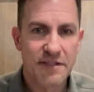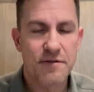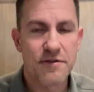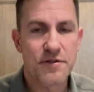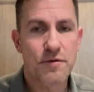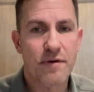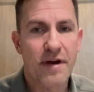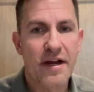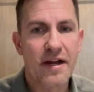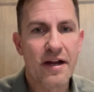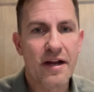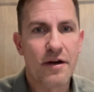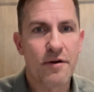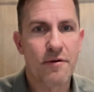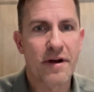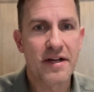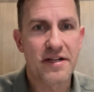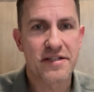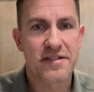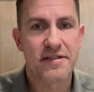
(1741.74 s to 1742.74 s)
great,
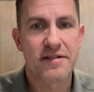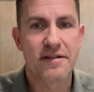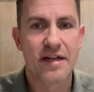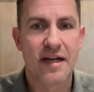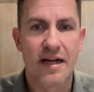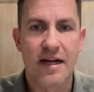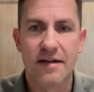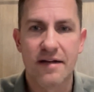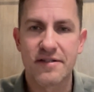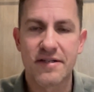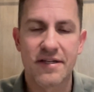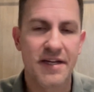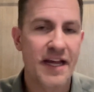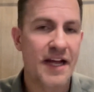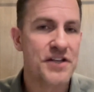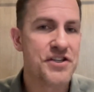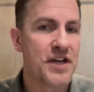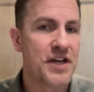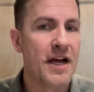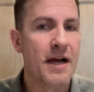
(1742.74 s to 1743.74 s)
to
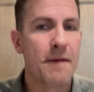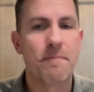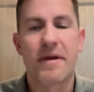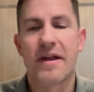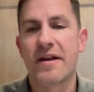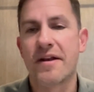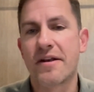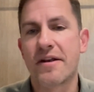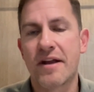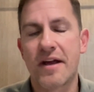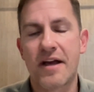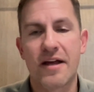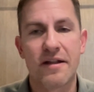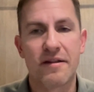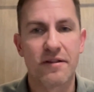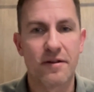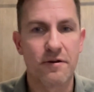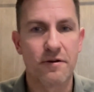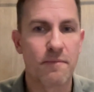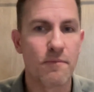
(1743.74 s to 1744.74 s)
catch up and
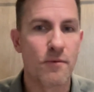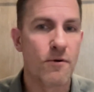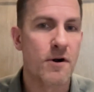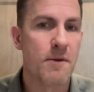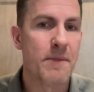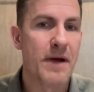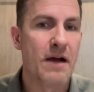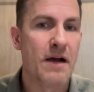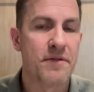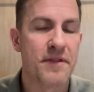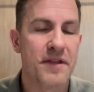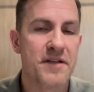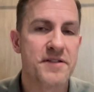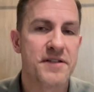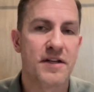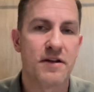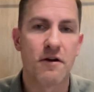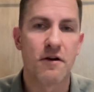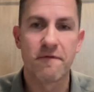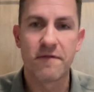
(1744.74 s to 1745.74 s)
learn more about this,
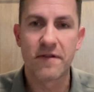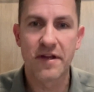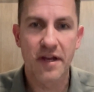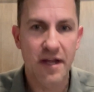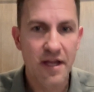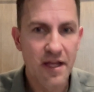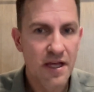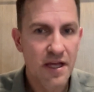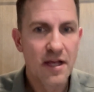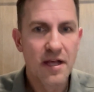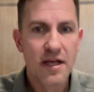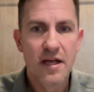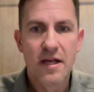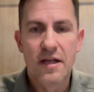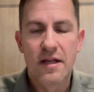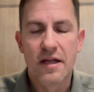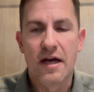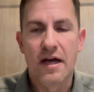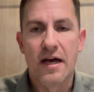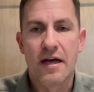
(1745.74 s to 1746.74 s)
and hopefully
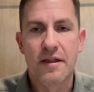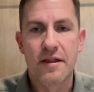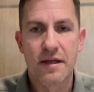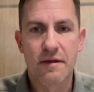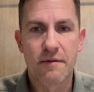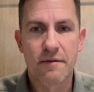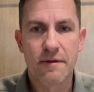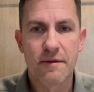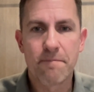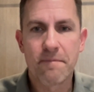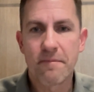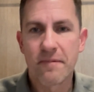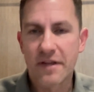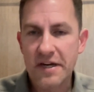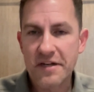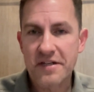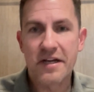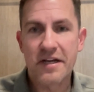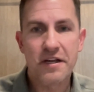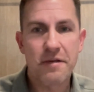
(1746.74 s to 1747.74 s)
the
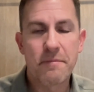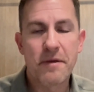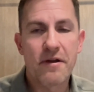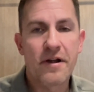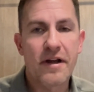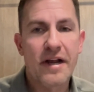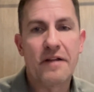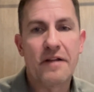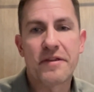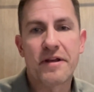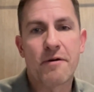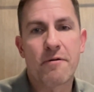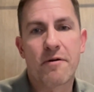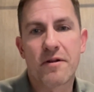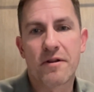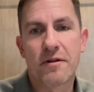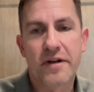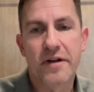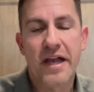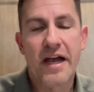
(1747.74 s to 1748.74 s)
LinkedIn community out there
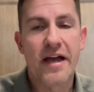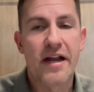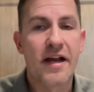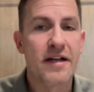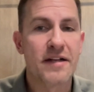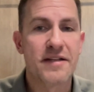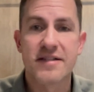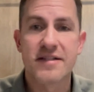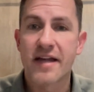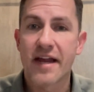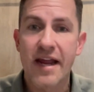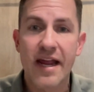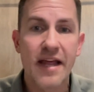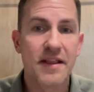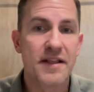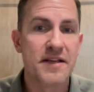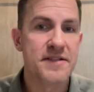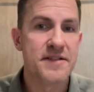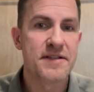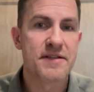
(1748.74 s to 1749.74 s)
will look at it and say, hey,
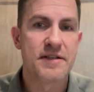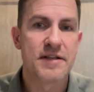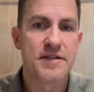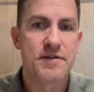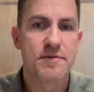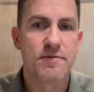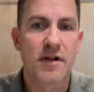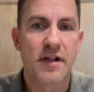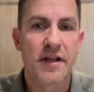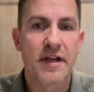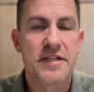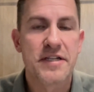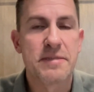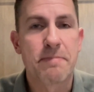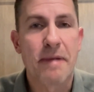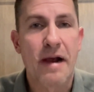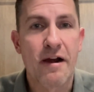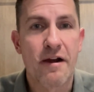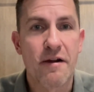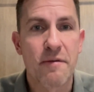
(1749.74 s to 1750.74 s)
this has really
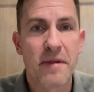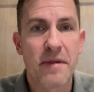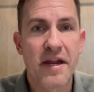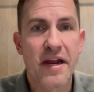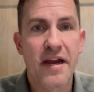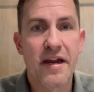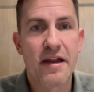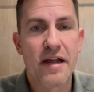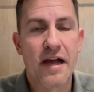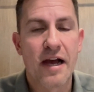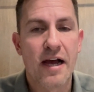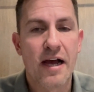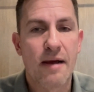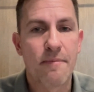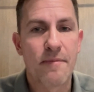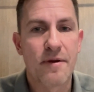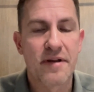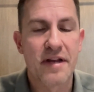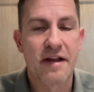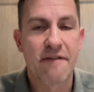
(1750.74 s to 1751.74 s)
inspired me.
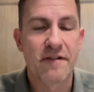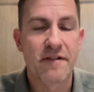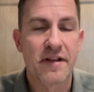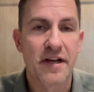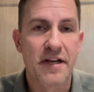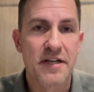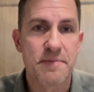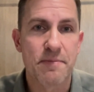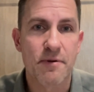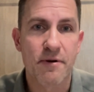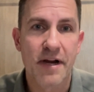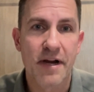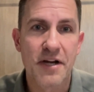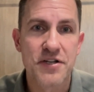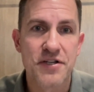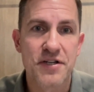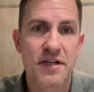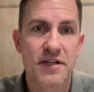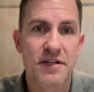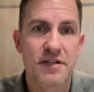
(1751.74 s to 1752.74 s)
You're definitely an
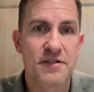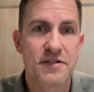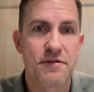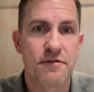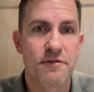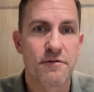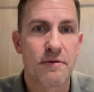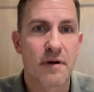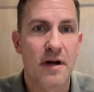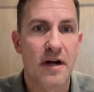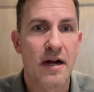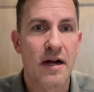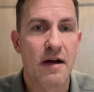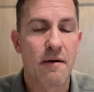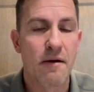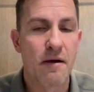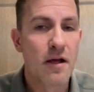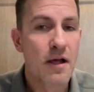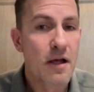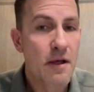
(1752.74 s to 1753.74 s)
inspiration to
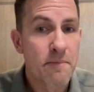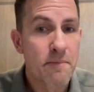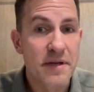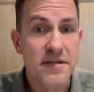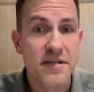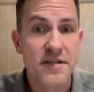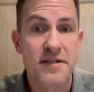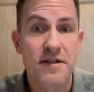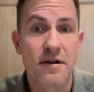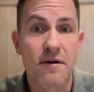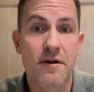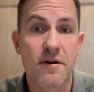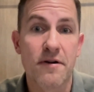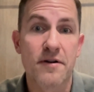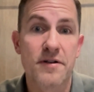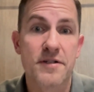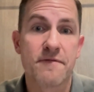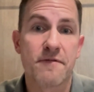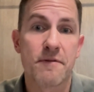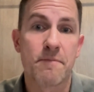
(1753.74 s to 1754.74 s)
business
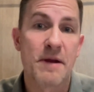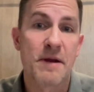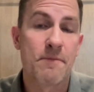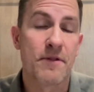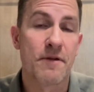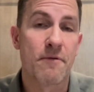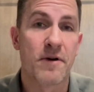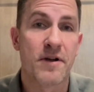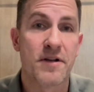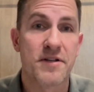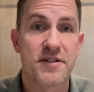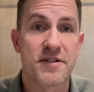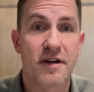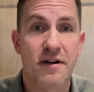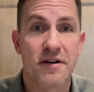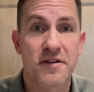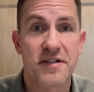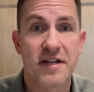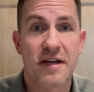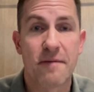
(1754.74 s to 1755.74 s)
owners, for people that want to
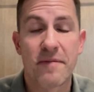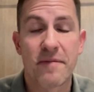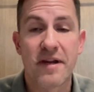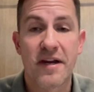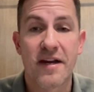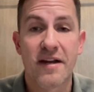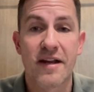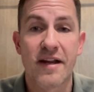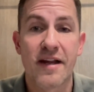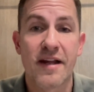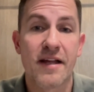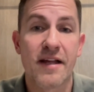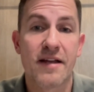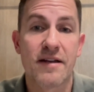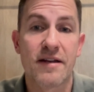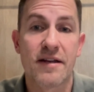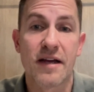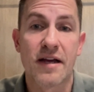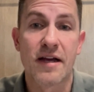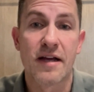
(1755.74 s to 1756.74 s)
start something. And